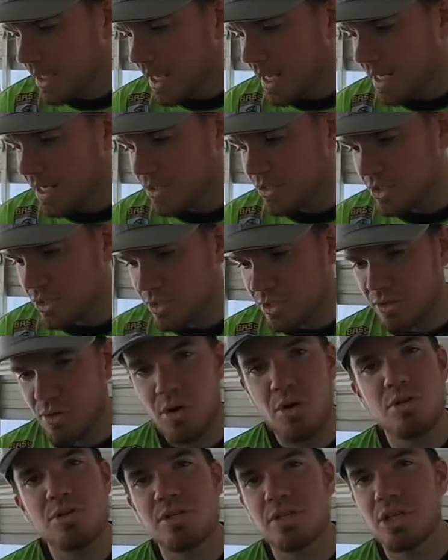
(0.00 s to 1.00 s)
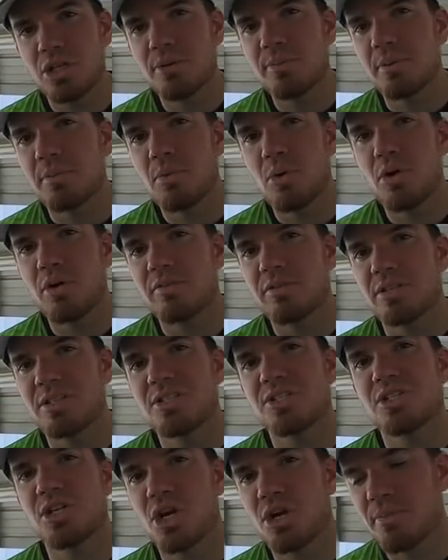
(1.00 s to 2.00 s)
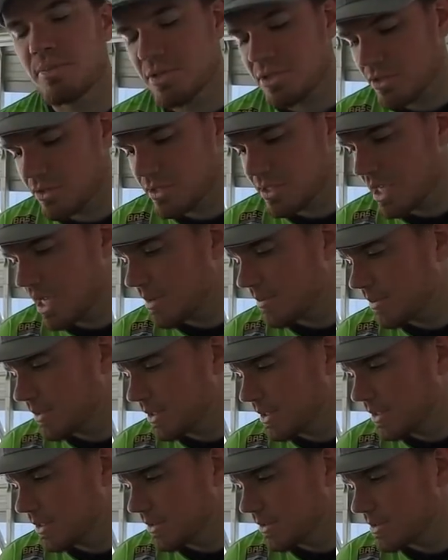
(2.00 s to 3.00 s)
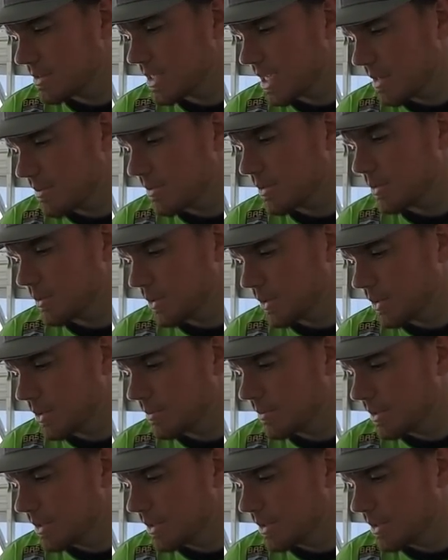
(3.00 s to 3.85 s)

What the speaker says: and it just throws a little bit more of a disturbance on top of the water.